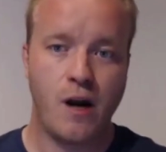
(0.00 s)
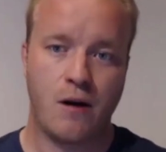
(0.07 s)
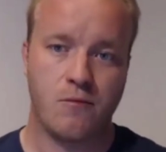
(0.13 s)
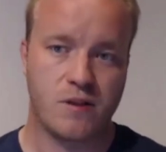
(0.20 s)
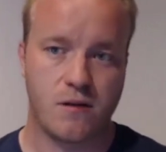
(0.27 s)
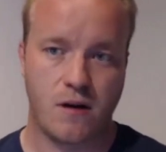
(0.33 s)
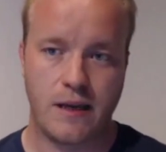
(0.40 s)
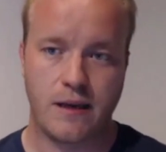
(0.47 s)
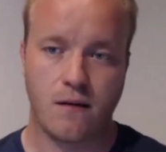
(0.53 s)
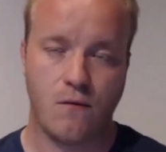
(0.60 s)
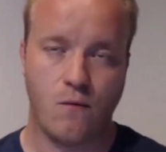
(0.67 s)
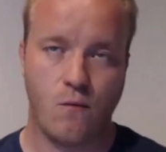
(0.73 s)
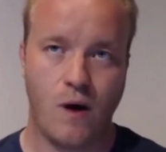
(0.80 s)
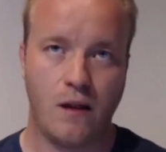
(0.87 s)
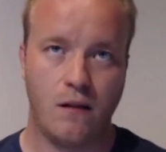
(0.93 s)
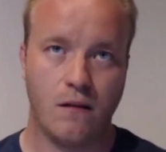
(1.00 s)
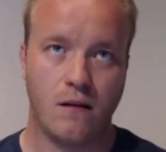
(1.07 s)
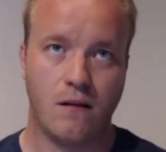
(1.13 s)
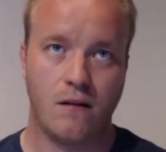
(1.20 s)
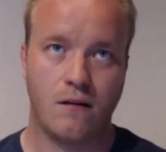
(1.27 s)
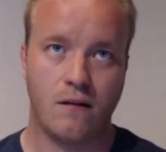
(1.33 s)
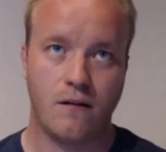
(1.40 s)
And I was like,
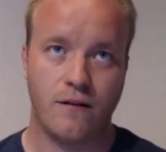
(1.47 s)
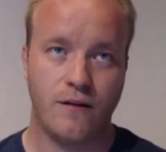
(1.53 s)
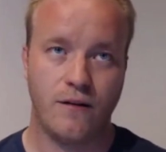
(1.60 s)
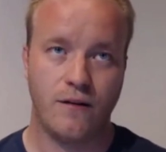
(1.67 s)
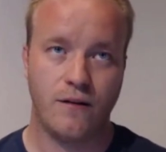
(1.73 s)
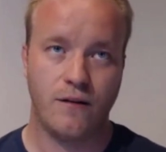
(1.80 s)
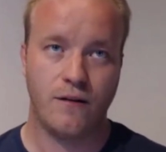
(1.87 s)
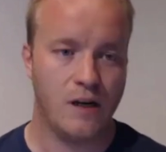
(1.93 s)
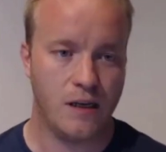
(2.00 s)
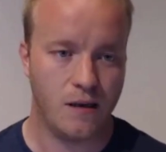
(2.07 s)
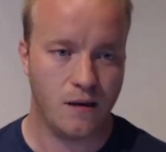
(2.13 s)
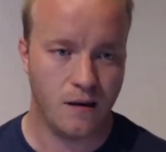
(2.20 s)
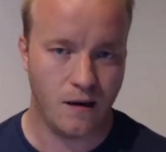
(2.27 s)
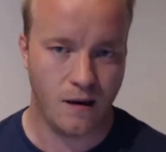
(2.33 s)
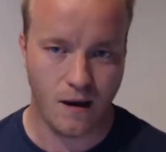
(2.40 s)
well, not really.